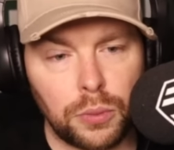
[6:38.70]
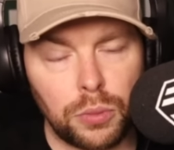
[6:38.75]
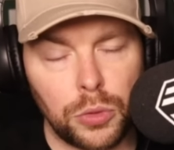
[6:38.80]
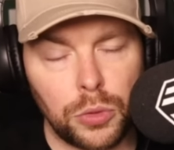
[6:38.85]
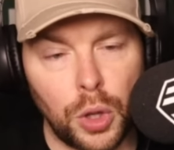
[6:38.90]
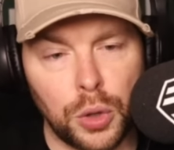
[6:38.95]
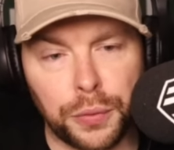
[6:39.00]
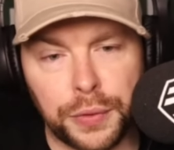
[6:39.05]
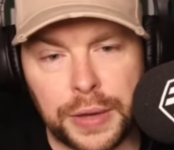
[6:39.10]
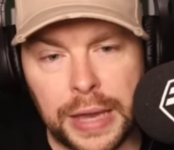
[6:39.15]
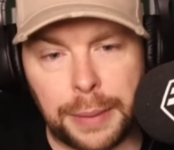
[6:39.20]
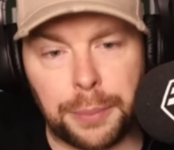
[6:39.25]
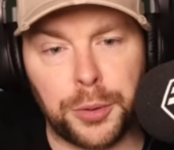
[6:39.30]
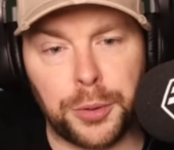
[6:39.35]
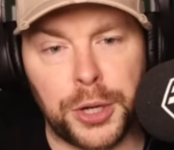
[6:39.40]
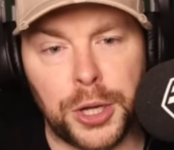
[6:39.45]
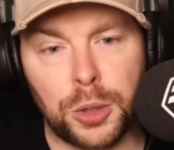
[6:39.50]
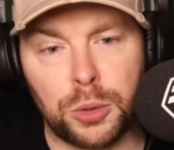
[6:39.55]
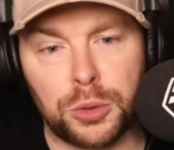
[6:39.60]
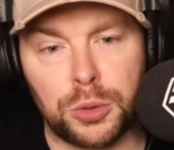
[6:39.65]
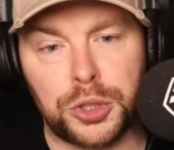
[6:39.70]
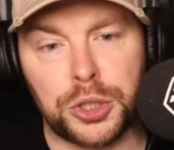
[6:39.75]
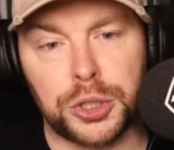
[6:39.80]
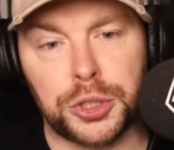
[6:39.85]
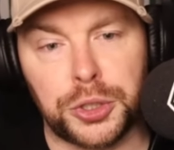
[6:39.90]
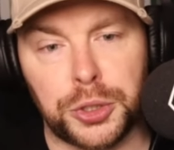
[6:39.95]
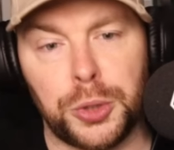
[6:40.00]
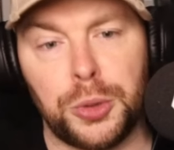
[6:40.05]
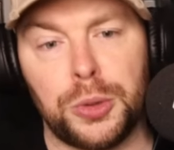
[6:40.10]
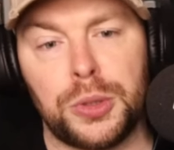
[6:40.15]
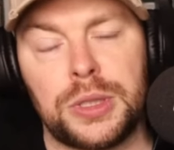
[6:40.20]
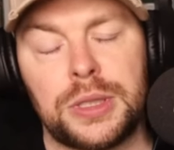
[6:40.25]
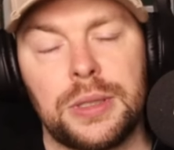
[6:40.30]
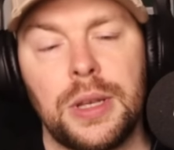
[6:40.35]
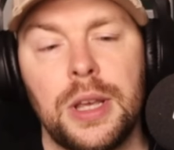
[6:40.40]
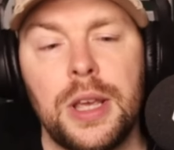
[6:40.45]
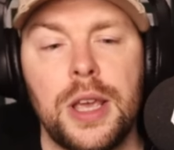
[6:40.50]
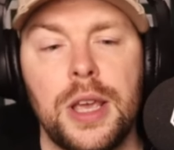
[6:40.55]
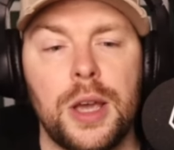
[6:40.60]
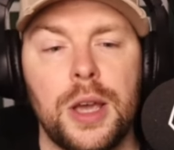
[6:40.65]
of Gabriel Jesus,
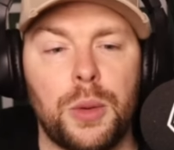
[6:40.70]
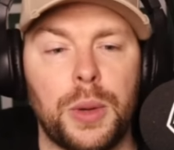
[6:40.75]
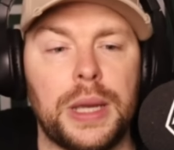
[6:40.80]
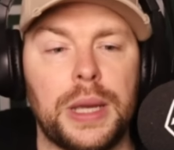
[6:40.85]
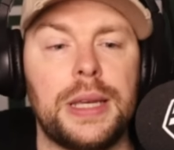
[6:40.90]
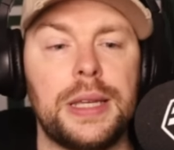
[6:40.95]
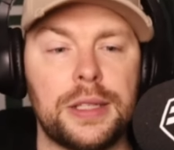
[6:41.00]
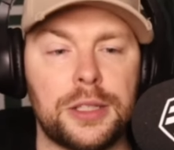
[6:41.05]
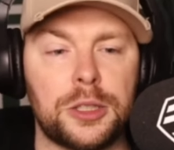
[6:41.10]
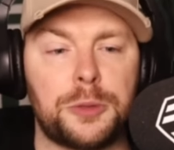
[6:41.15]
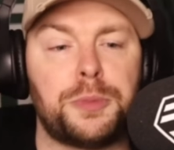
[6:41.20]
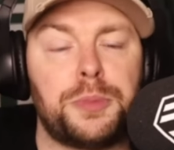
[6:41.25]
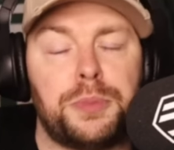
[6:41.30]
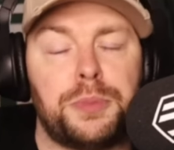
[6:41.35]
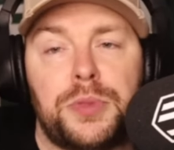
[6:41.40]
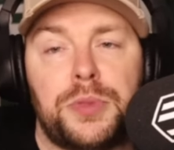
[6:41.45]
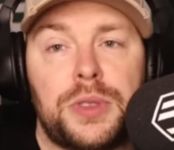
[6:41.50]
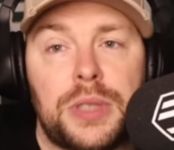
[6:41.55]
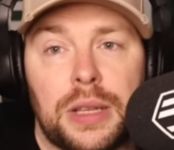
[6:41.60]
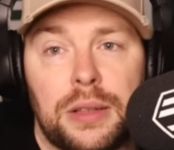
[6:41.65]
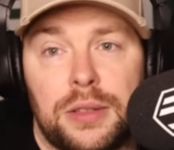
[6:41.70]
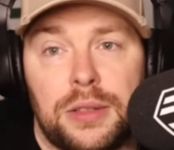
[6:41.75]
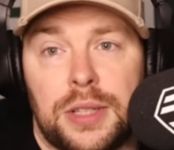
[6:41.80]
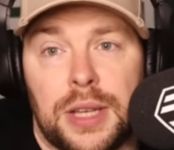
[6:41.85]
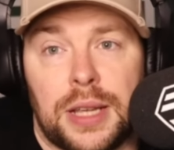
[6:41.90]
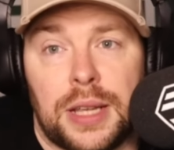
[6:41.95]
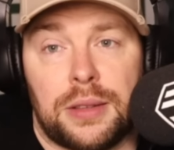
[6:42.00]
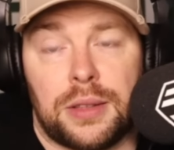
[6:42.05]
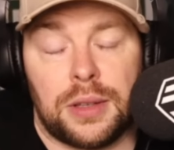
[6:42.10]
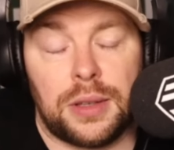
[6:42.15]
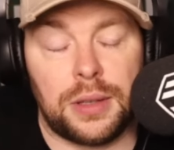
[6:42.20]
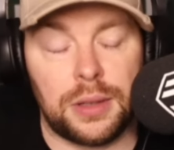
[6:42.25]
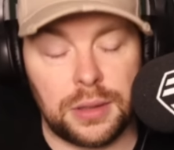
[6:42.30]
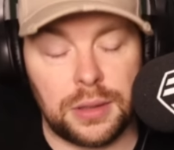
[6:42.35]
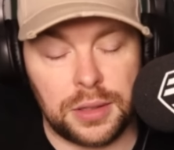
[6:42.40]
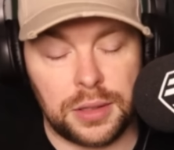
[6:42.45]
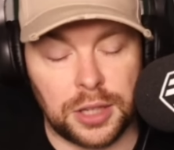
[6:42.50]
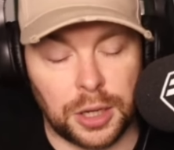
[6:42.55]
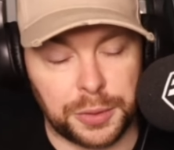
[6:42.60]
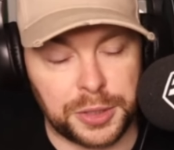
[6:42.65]
where he has said that,
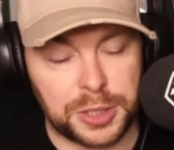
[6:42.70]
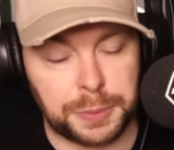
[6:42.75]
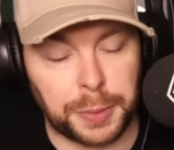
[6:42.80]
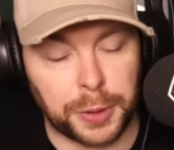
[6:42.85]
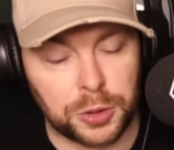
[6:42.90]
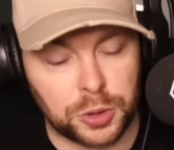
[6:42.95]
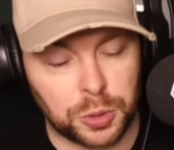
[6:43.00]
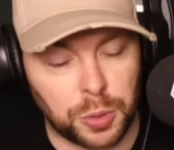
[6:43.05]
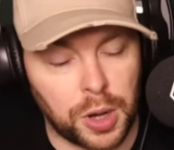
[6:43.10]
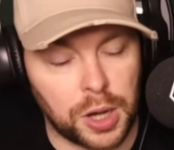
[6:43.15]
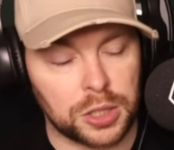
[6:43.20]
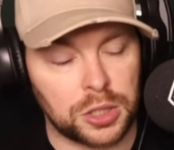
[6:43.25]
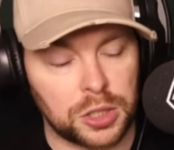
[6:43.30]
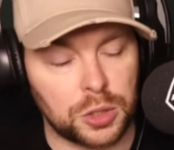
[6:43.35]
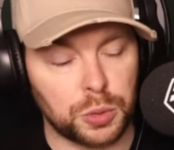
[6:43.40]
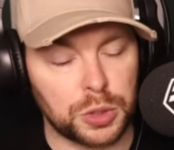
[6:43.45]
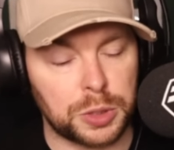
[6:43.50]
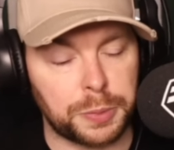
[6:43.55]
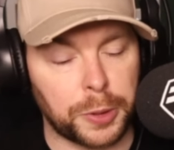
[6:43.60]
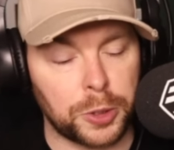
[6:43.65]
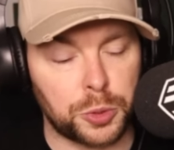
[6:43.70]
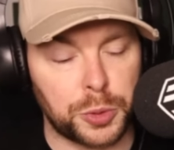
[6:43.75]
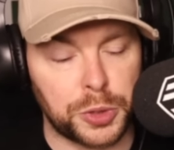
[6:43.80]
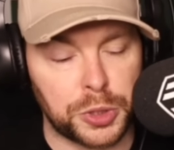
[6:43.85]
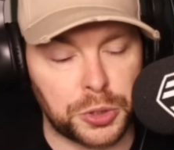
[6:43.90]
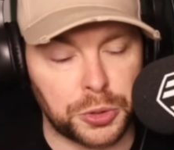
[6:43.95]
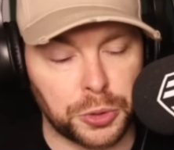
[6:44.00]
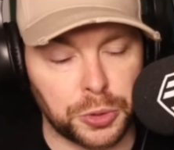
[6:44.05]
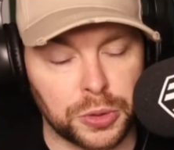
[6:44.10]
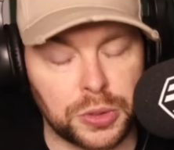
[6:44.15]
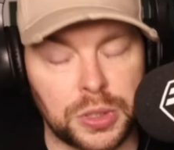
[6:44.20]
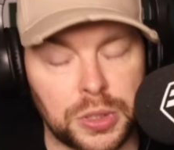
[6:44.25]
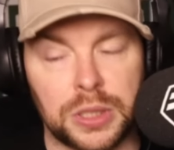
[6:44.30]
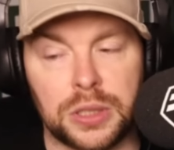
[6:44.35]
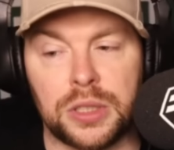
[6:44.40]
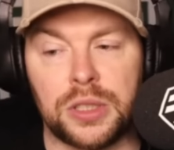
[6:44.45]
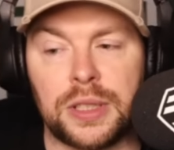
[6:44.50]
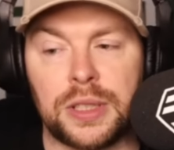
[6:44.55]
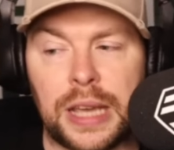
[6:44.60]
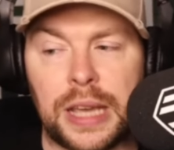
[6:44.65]
you know, he spoke to Arsenal, spoke to his sources,
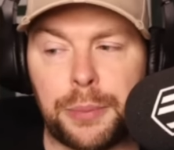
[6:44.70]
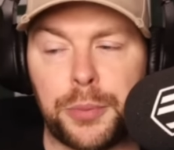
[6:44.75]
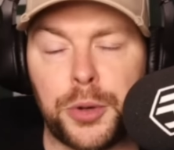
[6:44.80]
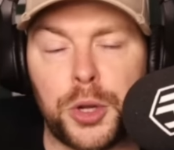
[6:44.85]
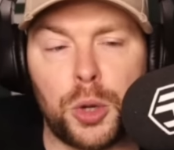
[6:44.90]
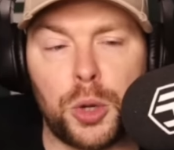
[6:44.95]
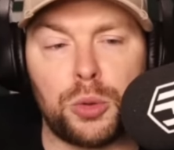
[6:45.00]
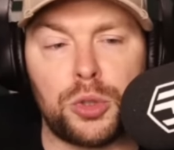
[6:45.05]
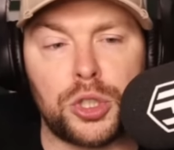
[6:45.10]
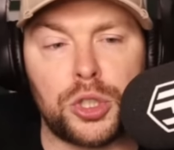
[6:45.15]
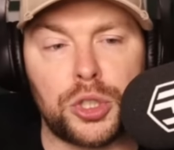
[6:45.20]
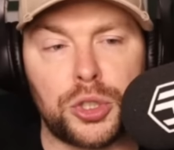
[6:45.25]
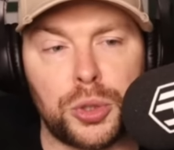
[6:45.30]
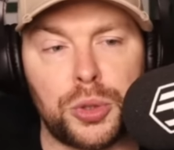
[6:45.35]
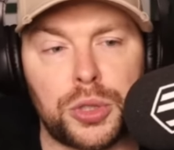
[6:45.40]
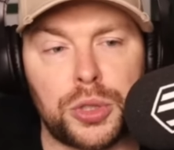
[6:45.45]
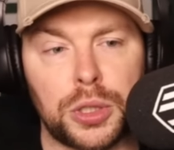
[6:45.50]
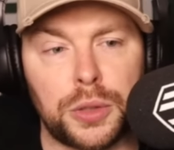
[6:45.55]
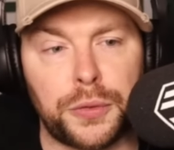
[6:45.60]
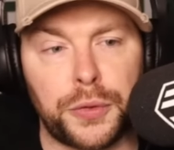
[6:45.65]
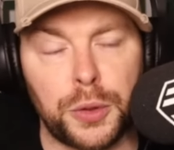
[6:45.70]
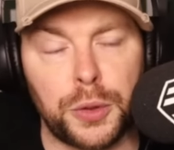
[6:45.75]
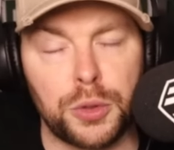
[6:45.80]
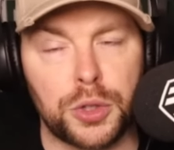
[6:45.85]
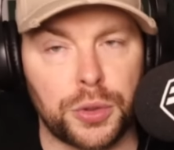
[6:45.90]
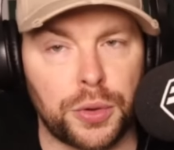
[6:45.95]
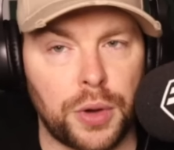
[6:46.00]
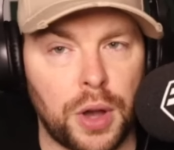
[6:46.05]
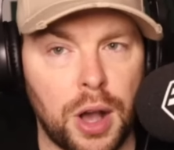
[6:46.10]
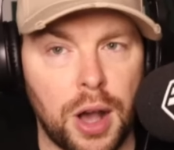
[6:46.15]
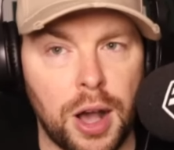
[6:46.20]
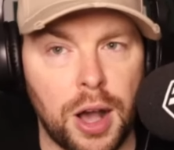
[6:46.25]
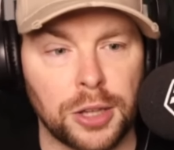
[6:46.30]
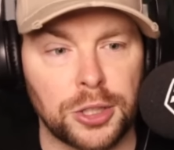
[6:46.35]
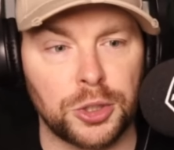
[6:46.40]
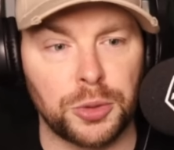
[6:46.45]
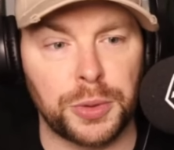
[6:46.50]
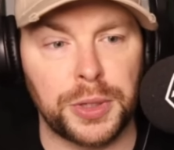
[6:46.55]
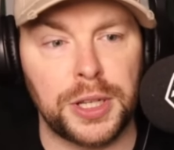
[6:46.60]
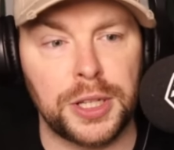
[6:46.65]
and Gabriel Jesus' future at
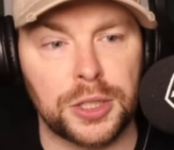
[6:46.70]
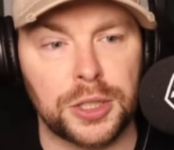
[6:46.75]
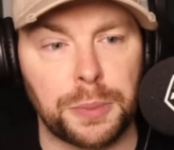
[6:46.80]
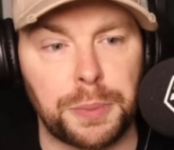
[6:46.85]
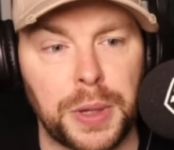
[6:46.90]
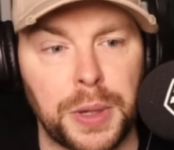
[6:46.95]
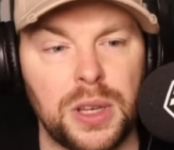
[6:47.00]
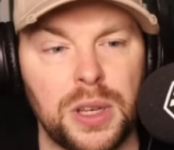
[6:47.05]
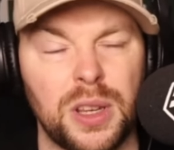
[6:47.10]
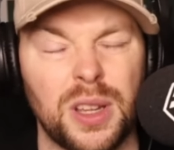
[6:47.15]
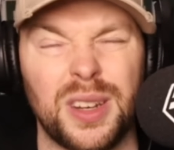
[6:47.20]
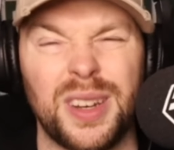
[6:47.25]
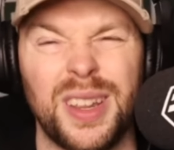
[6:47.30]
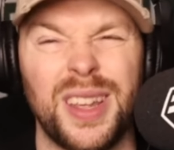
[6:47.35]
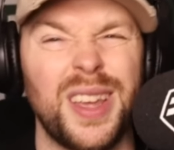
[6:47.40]
Arsenal, in his opinion,